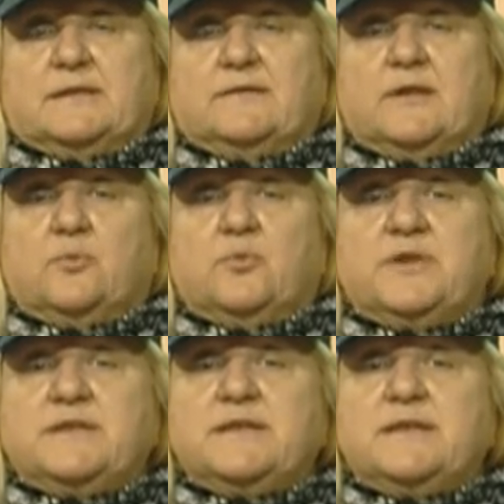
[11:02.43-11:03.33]
that we
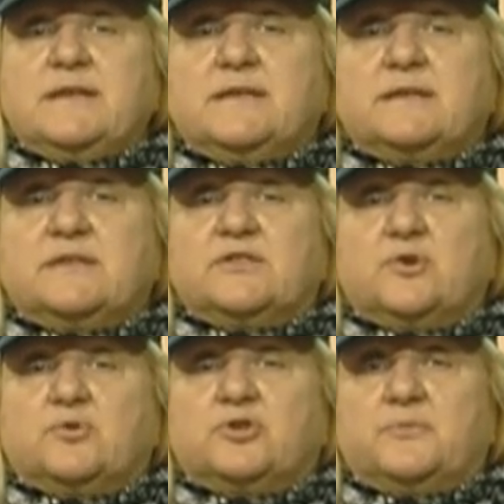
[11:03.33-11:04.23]
need in
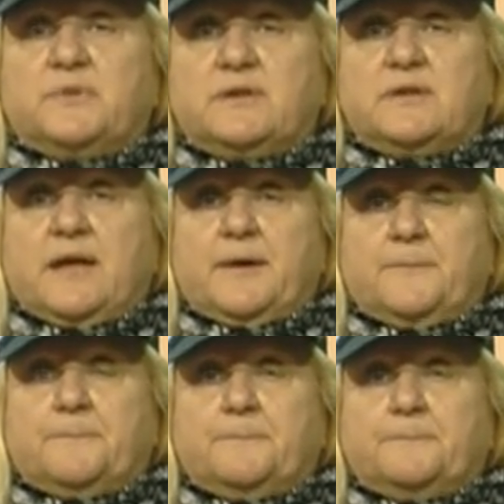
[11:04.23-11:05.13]
social media.
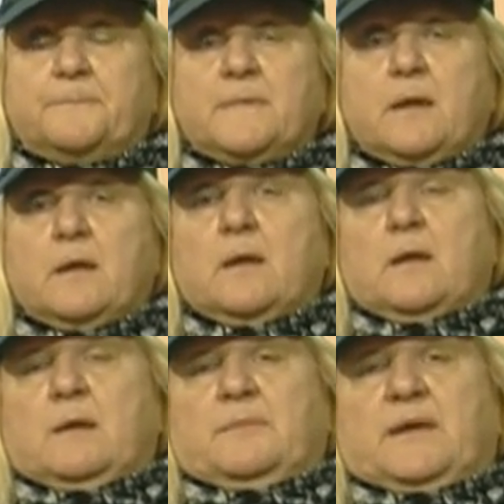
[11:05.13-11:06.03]

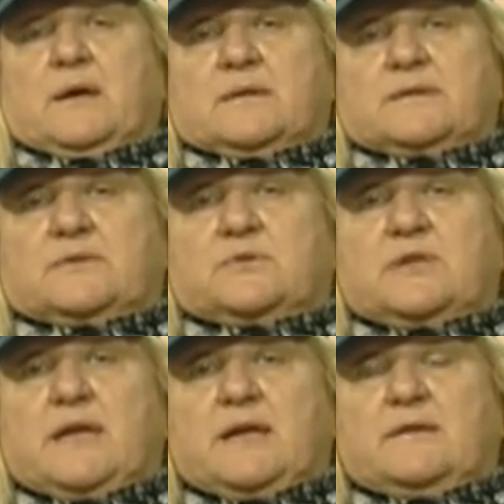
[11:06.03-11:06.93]
Because
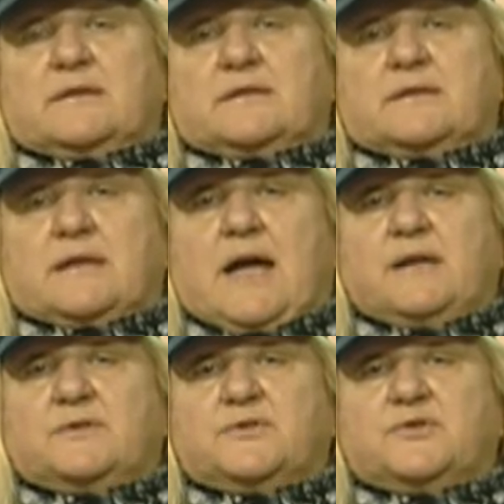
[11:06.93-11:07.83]
today there is
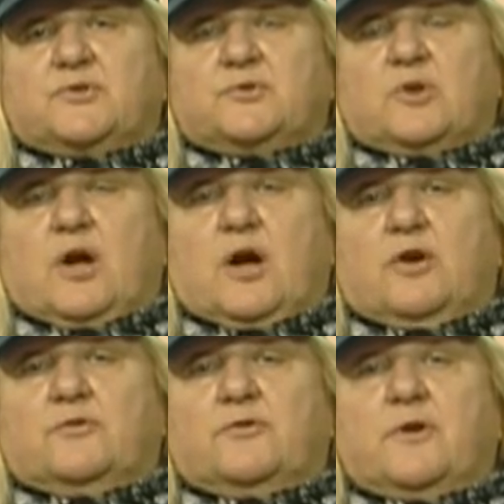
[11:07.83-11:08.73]
attitude
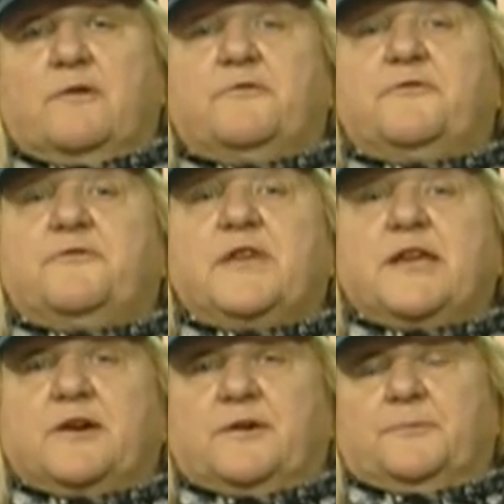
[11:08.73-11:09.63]
of
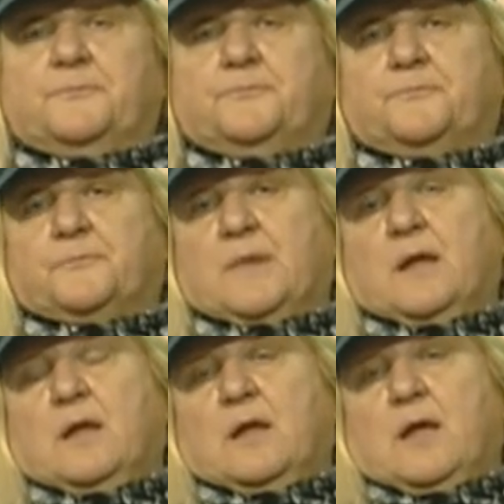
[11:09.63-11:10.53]
fear.
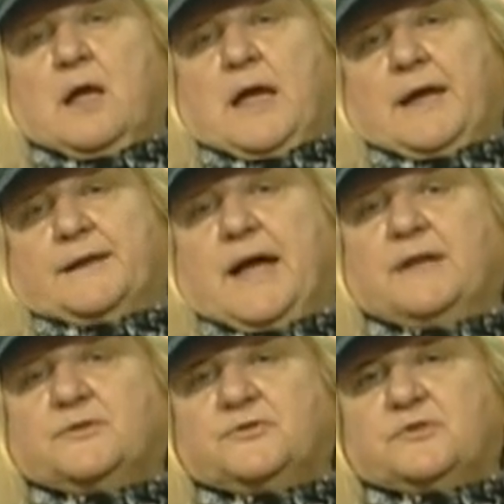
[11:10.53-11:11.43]
An
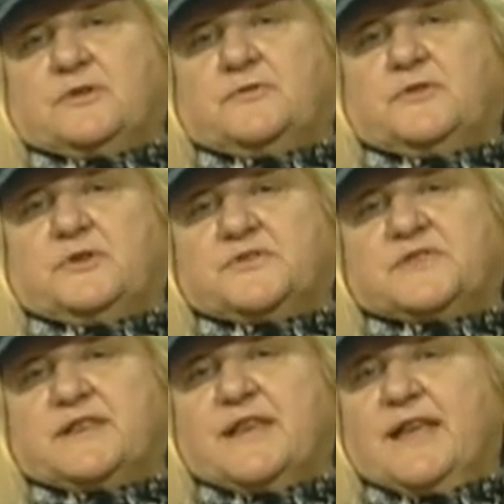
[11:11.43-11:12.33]
attitude of fear is
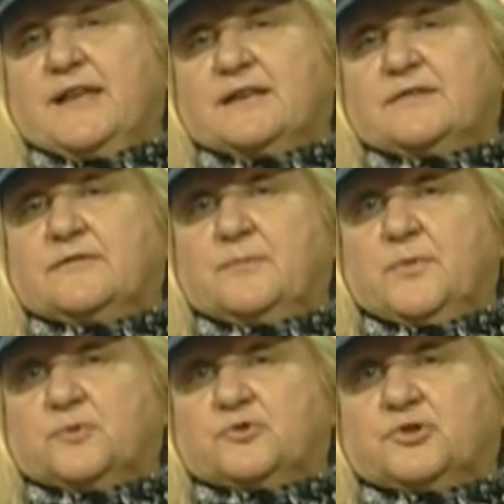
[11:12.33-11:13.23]
a negative
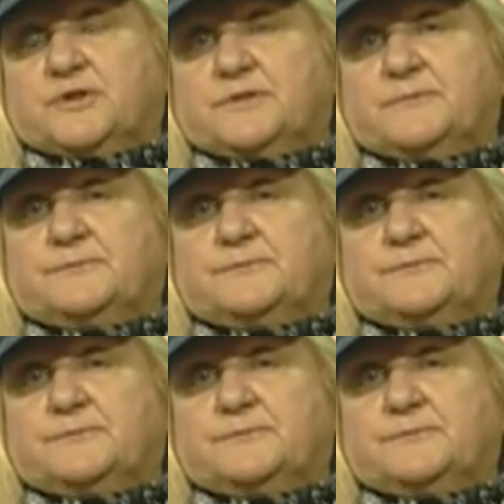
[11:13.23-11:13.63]
emotion,